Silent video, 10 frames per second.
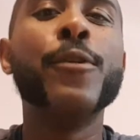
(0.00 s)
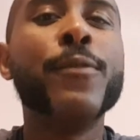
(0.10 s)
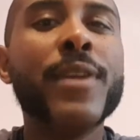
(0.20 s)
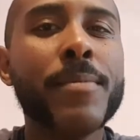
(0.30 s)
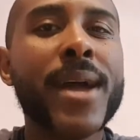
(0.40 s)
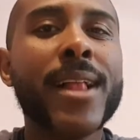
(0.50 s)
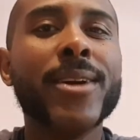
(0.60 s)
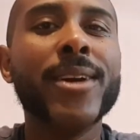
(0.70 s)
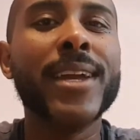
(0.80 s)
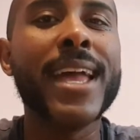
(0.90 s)
And that's not who
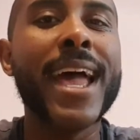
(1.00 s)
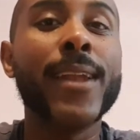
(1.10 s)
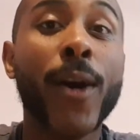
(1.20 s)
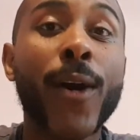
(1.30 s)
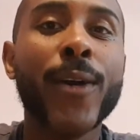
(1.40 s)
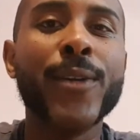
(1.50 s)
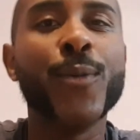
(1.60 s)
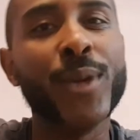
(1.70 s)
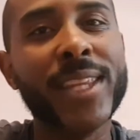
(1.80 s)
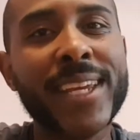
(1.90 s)
Finn Balor at
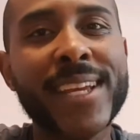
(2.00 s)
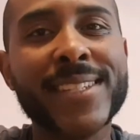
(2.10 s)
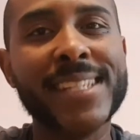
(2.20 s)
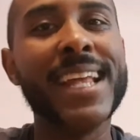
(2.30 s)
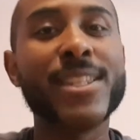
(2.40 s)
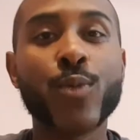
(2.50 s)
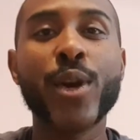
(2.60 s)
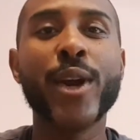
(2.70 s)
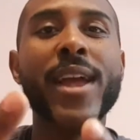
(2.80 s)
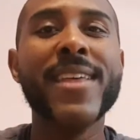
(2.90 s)
heart really is.
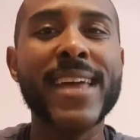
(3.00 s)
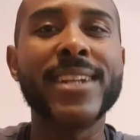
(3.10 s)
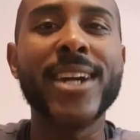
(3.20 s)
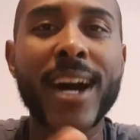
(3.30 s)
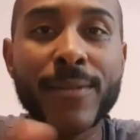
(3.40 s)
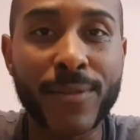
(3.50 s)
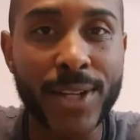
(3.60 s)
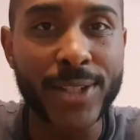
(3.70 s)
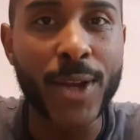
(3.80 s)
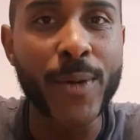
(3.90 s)
And that's where that
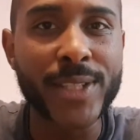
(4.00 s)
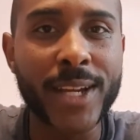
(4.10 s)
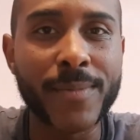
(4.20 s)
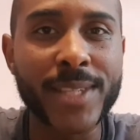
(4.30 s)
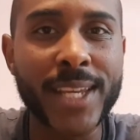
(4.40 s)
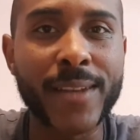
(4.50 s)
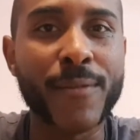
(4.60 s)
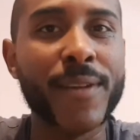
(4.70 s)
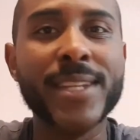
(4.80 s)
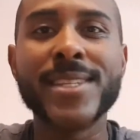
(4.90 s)
conflict always
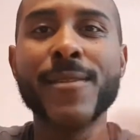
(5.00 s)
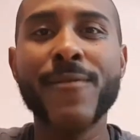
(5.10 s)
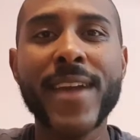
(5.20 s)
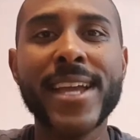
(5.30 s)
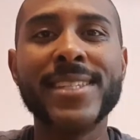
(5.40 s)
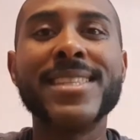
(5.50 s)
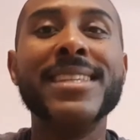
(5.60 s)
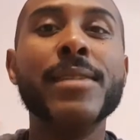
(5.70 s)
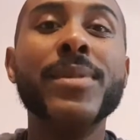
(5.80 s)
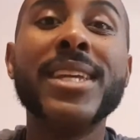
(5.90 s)
comes in. Finn is the
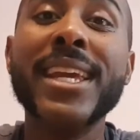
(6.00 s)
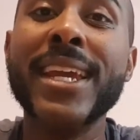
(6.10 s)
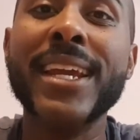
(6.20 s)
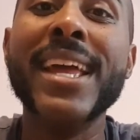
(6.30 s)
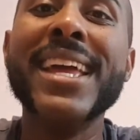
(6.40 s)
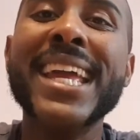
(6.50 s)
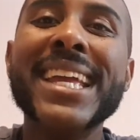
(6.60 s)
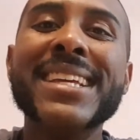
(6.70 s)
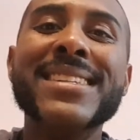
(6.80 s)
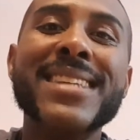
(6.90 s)
face, the Demon
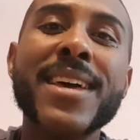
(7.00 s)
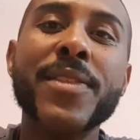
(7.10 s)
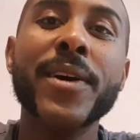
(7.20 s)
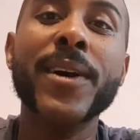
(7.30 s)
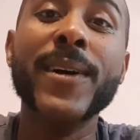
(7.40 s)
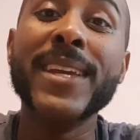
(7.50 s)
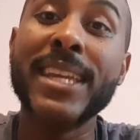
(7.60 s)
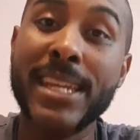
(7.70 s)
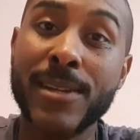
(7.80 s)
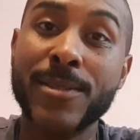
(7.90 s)
King is
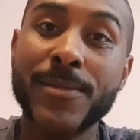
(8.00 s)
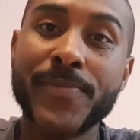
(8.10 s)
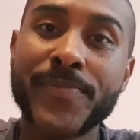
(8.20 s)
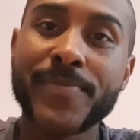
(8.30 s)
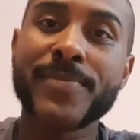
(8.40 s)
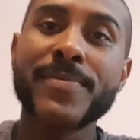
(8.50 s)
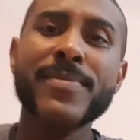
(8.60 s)
the heel.